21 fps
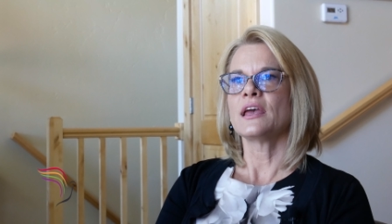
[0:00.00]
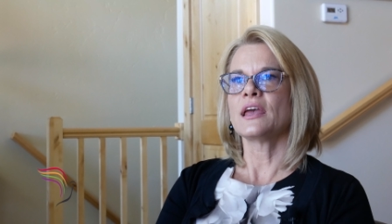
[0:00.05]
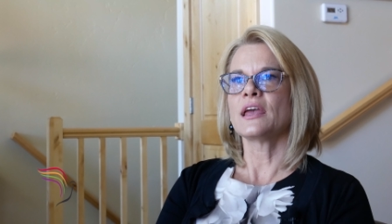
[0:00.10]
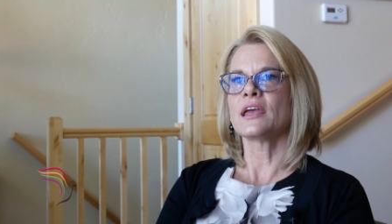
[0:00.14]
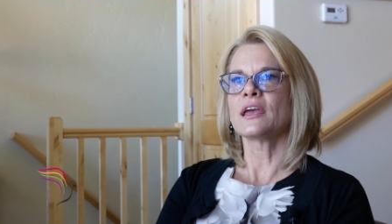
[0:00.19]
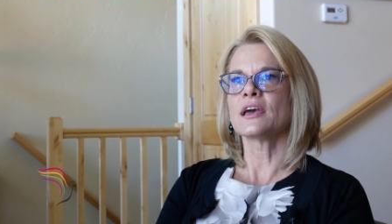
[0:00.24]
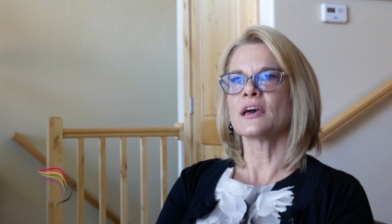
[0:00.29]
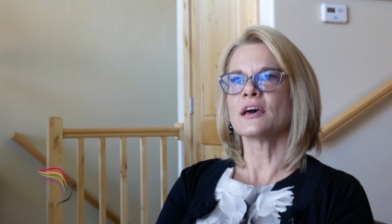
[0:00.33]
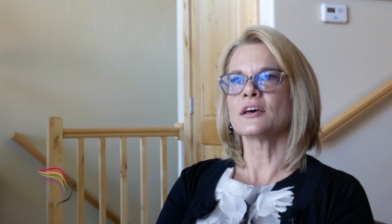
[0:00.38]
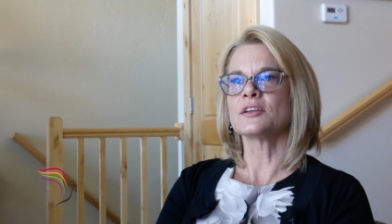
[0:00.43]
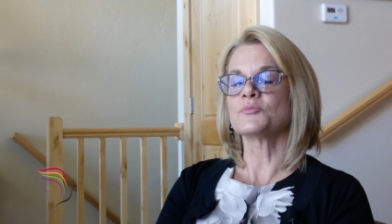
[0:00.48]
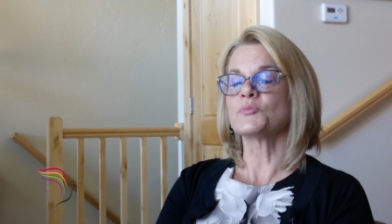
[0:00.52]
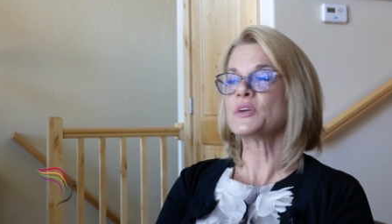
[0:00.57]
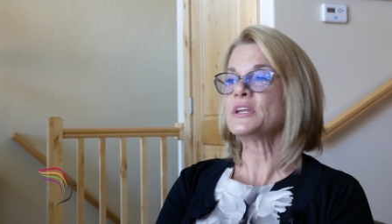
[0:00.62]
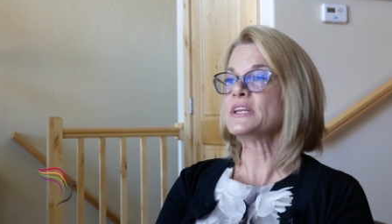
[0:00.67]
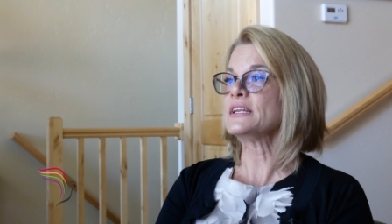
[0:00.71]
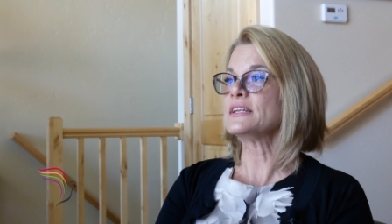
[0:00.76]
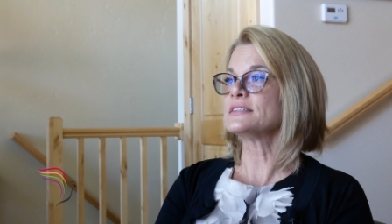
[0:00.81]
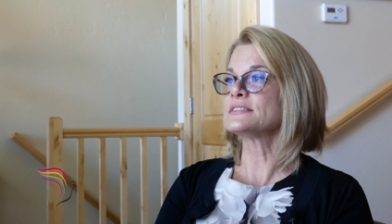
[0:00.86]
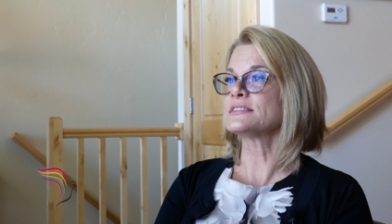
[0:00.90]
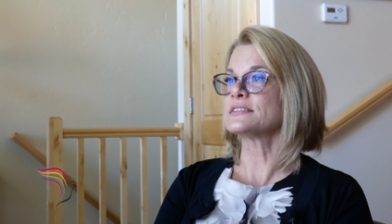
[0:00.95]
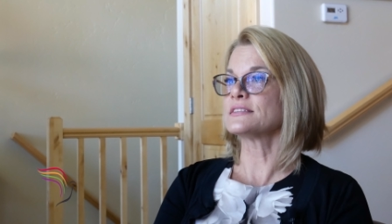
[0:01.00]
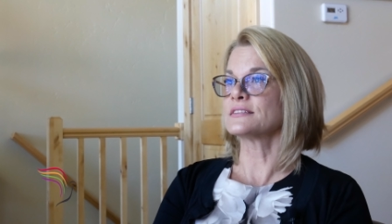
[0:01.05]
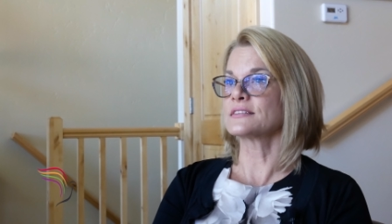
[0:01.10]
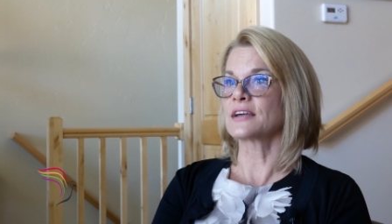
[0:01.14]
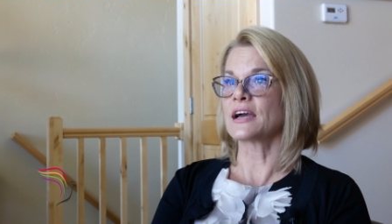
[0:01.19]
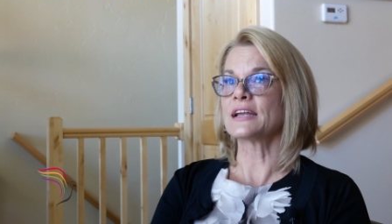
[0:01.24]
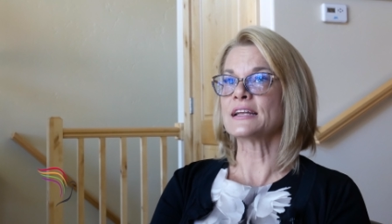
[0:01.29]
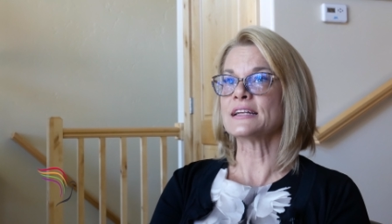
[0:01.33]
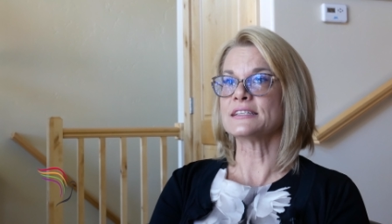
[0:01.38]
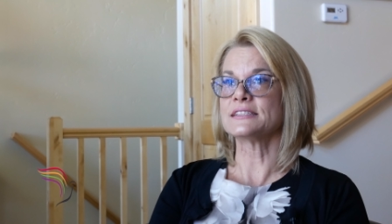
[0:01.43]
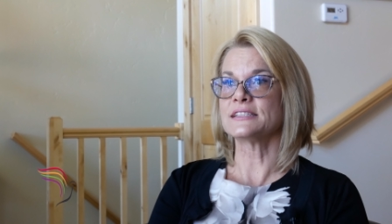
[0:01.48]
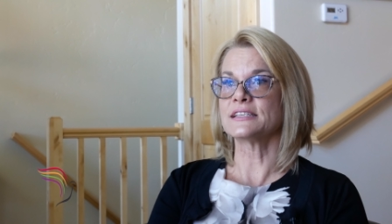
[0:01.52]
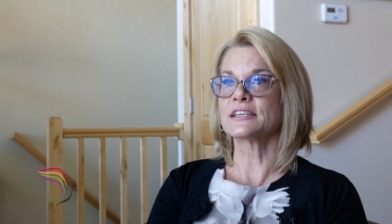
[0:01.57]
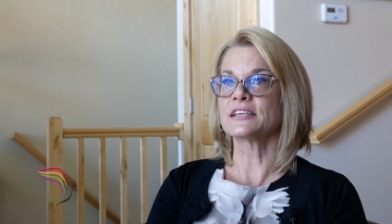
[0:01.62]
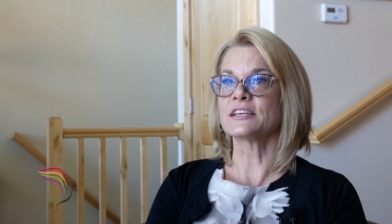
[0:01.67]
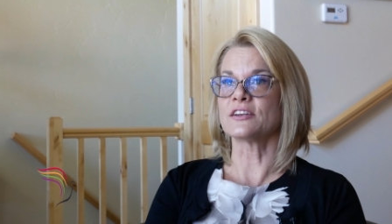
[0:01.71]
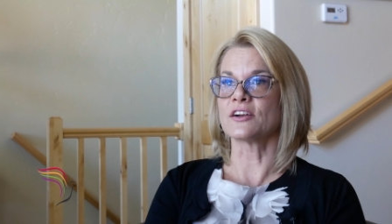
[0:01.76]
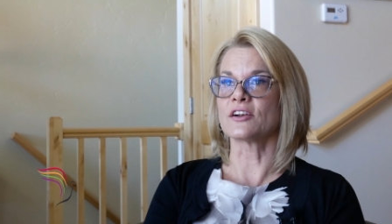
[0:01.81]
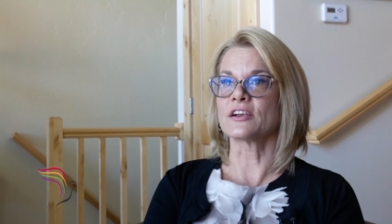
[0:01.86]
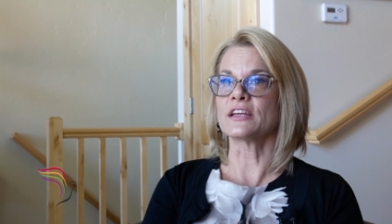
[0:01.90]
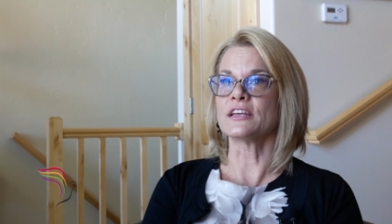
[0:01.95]
and we need to kind of dig
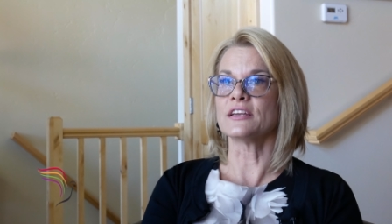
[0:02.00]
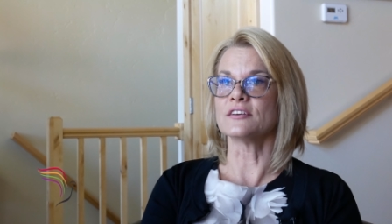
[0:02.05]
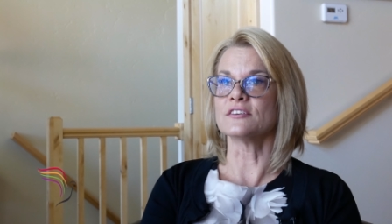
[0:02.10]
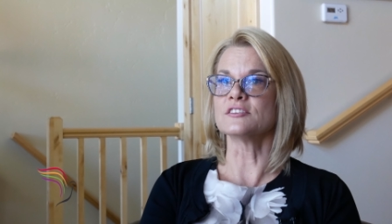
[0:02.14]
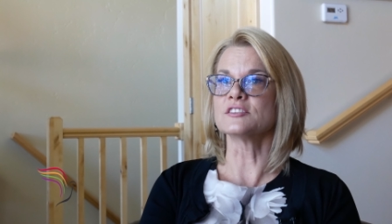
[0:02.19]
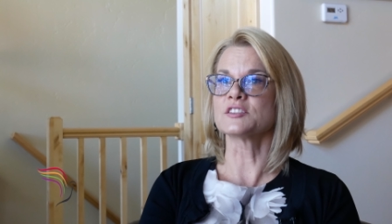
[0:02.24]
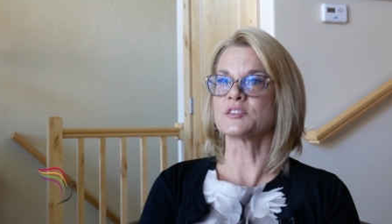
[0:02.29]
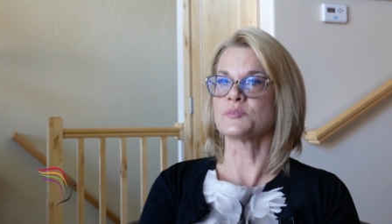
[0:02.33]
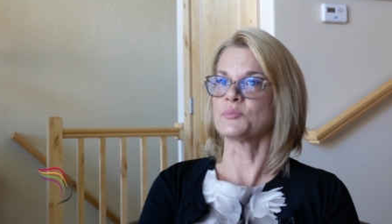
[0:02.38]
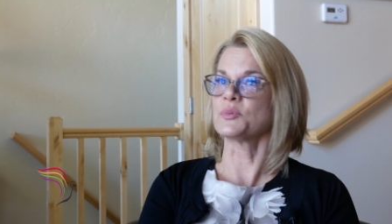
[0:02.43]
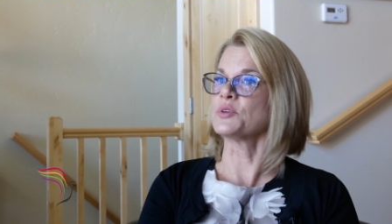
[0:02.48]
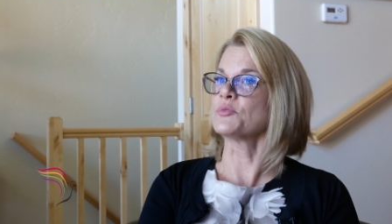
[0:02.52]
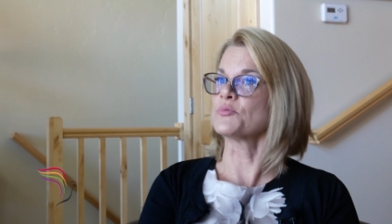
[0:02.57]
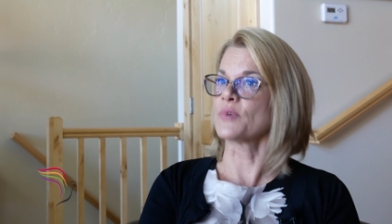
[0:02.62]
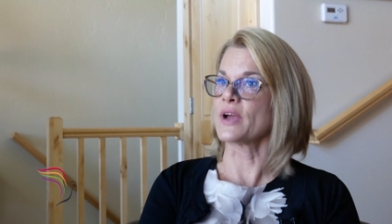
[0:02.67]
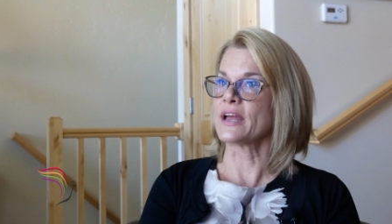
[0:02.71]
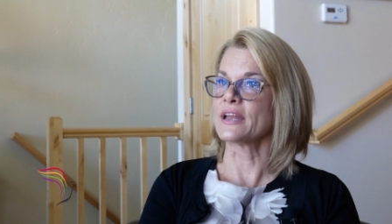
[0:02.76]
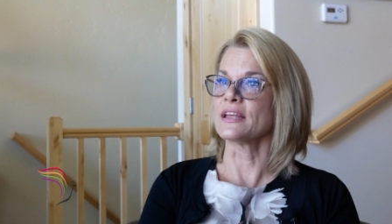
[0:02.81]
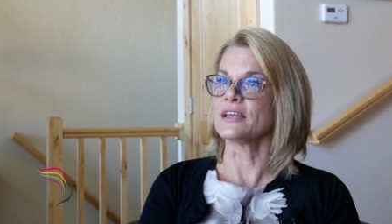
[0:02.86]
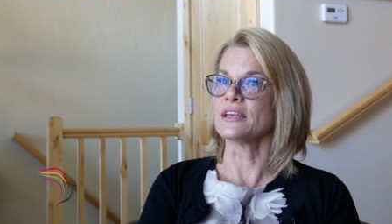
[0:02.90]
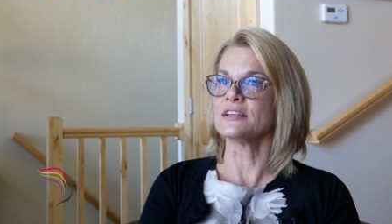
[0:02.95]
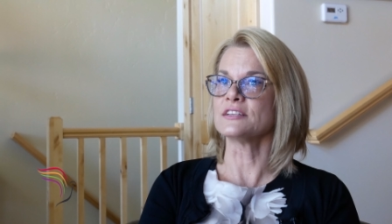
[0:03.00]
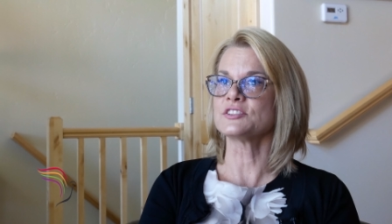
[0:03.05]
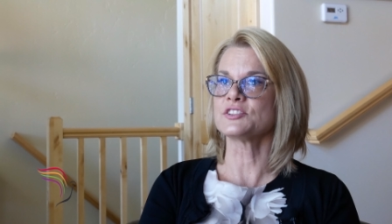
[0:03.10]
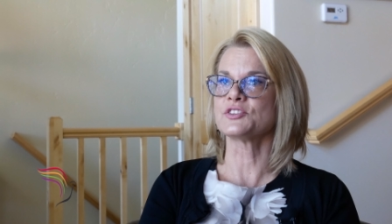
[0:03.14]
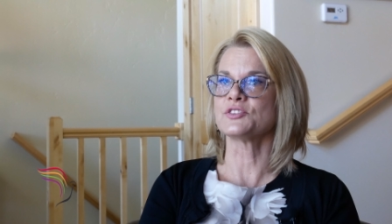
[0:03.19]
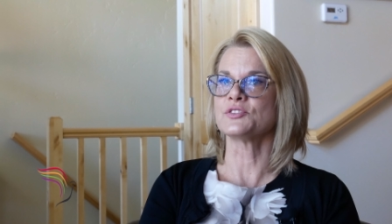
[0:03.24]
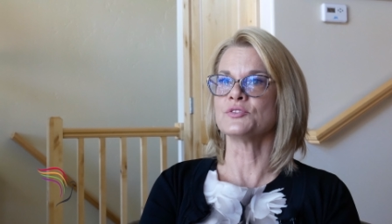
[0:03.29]
in our heels and be ready